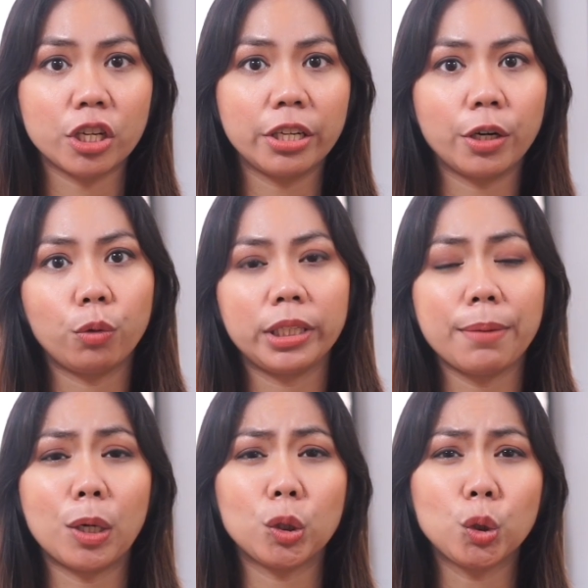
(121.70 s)
there are only
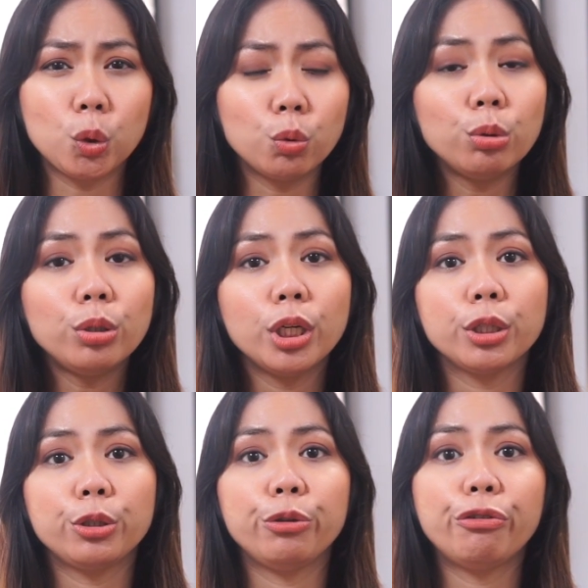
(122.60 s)
about 2
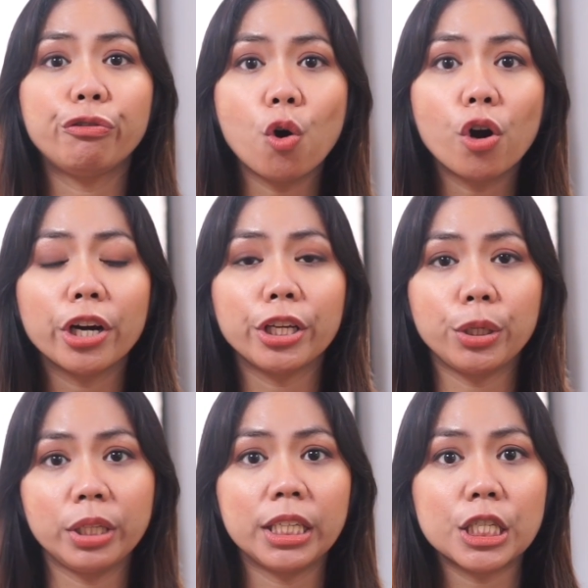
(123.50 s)
to 4
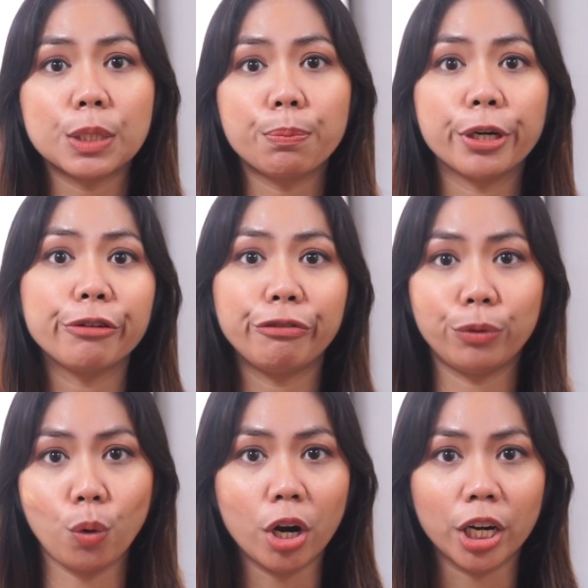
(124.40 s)
units per
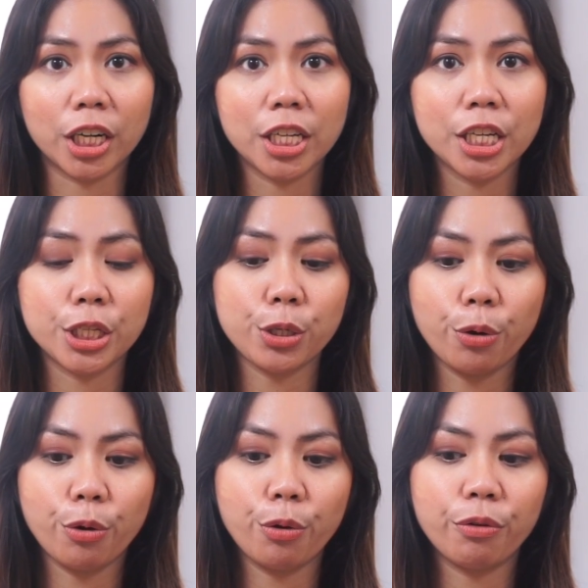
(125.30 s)
floor.
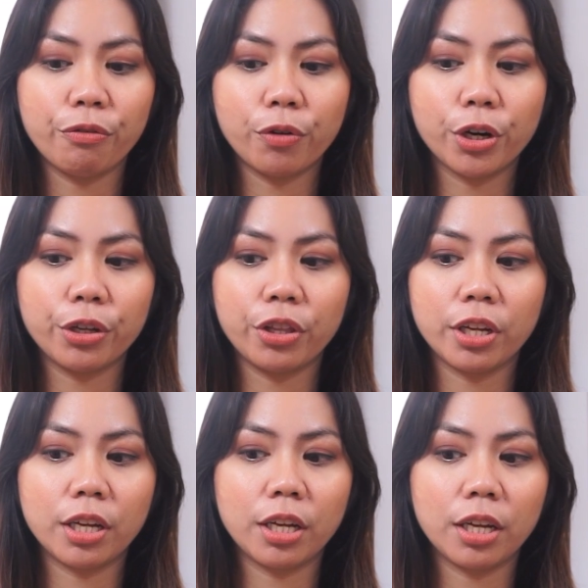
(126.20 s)
So
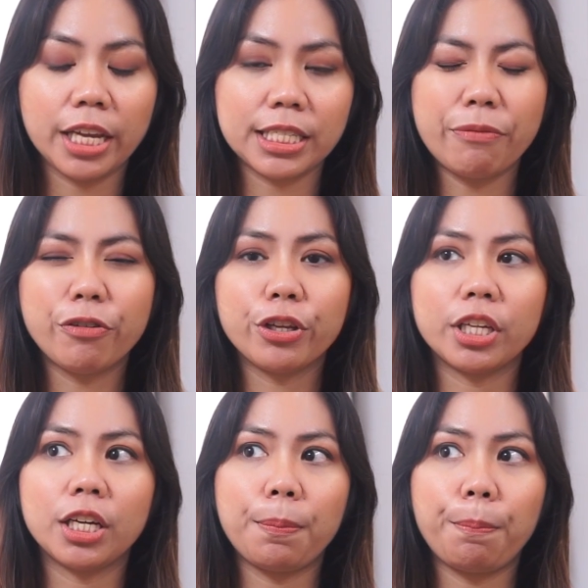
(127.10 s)
except for
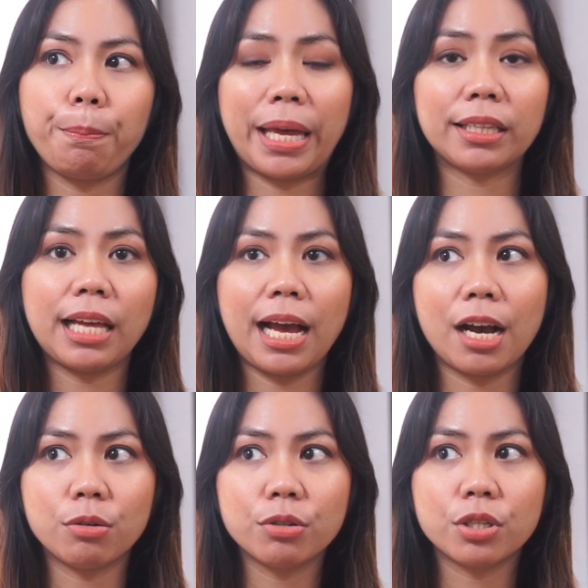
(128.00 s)
the
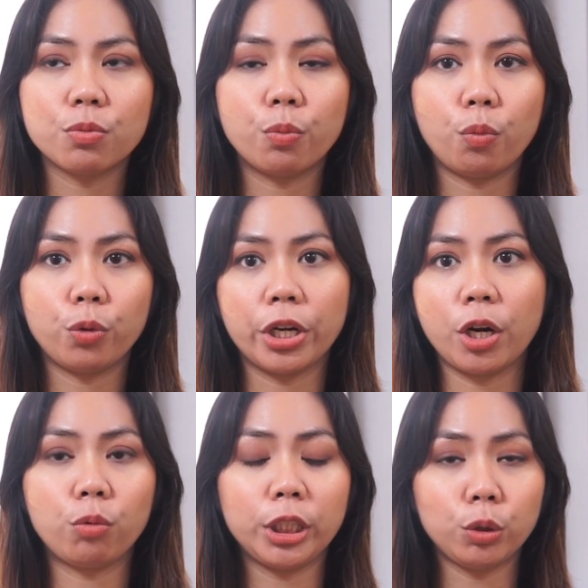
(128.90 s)
penthouse, there
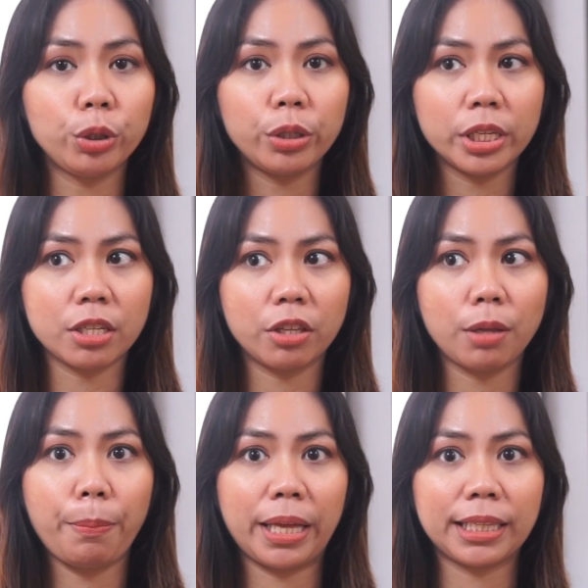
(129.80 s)
are only 2 units on the
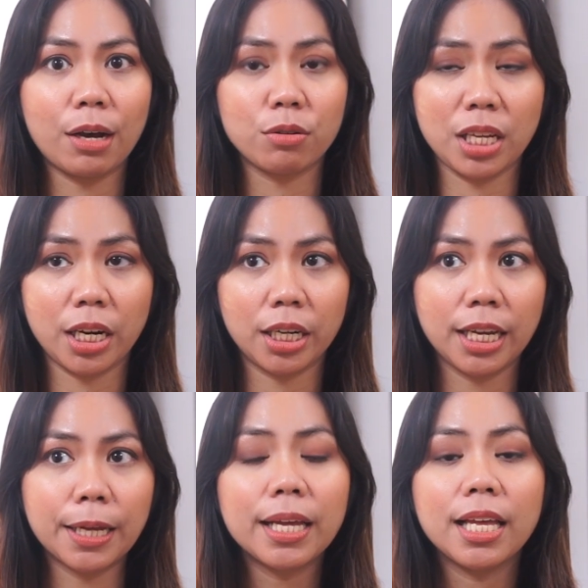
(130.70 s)
penthouse
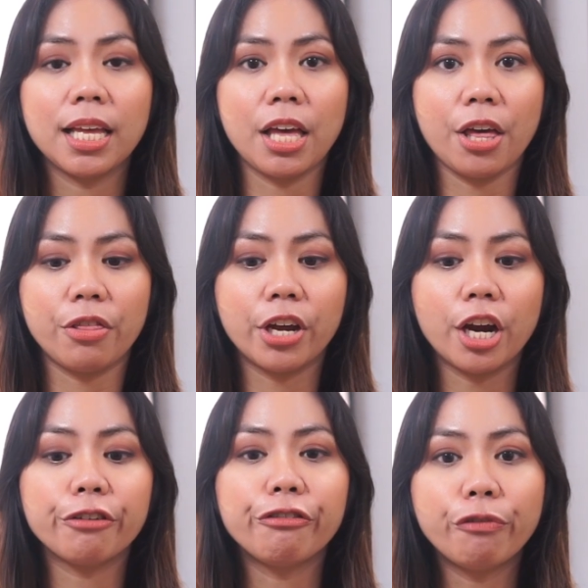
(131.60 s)
area. There
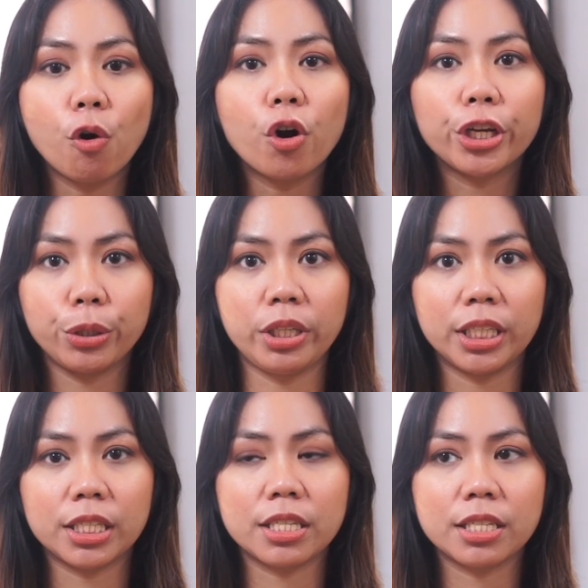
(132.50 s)
are 4
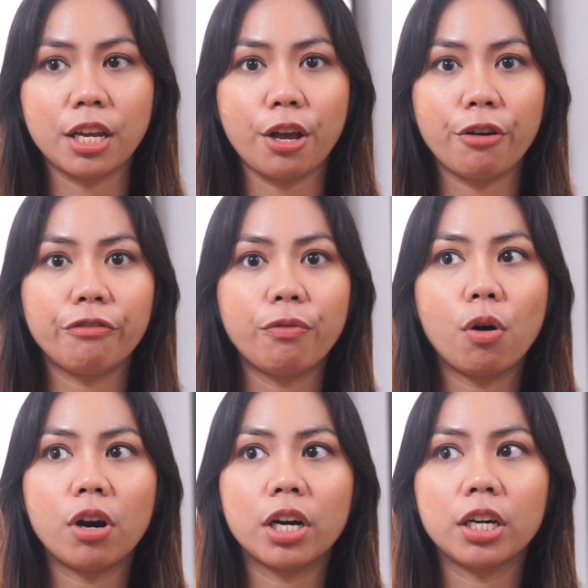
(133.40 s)
units
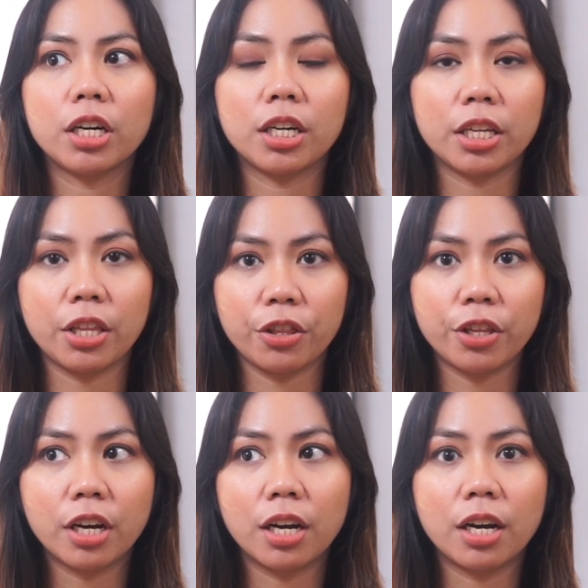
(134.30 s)
for
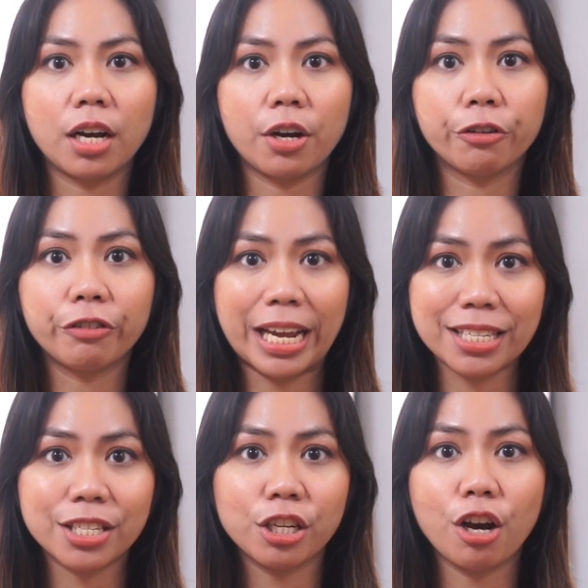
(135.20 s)
the
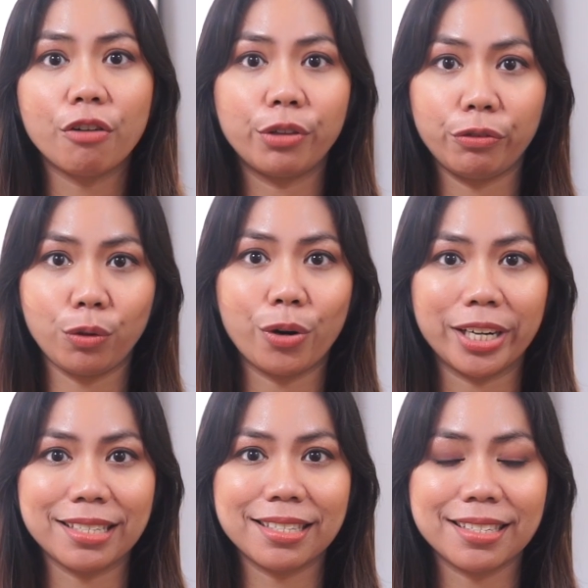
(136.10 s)
rest of the floors.